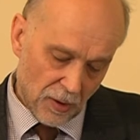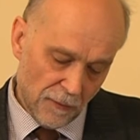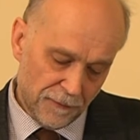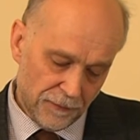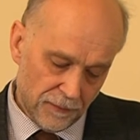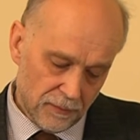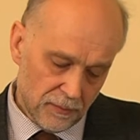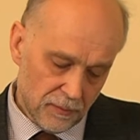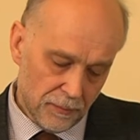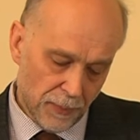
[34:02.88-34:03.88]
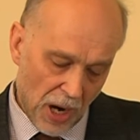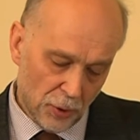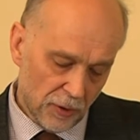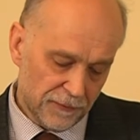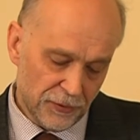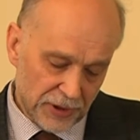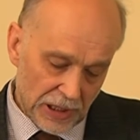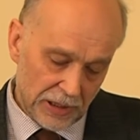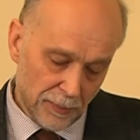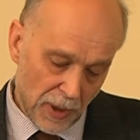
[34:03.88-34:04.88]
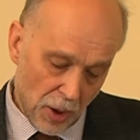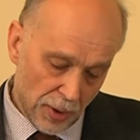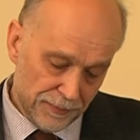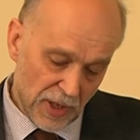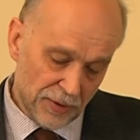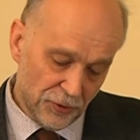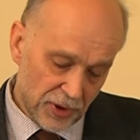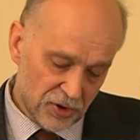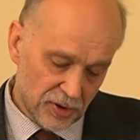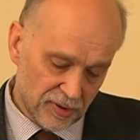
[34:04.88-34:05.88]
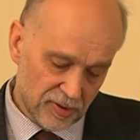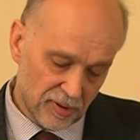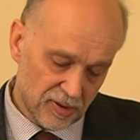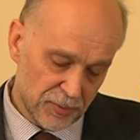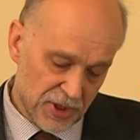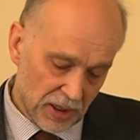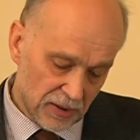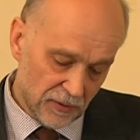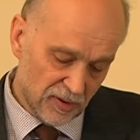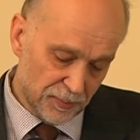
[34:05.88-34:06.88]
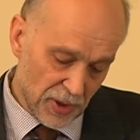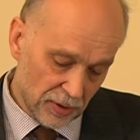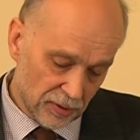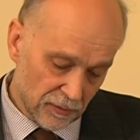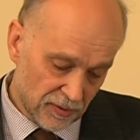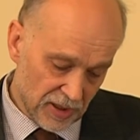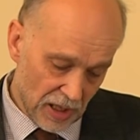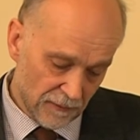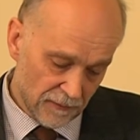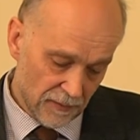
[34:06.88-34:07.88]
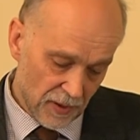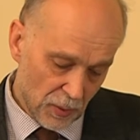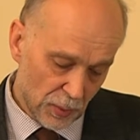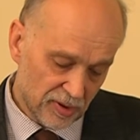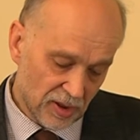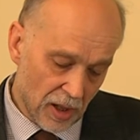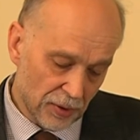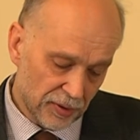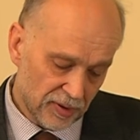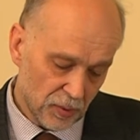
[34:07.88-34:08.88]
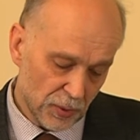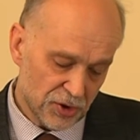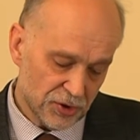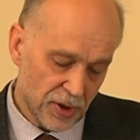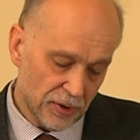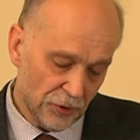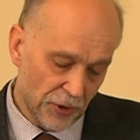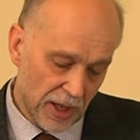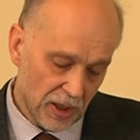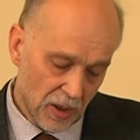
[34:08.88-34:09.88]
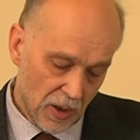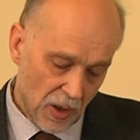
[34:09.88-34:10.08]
of power, of fertility power, enriches the subjective experience of self with colors which turn gray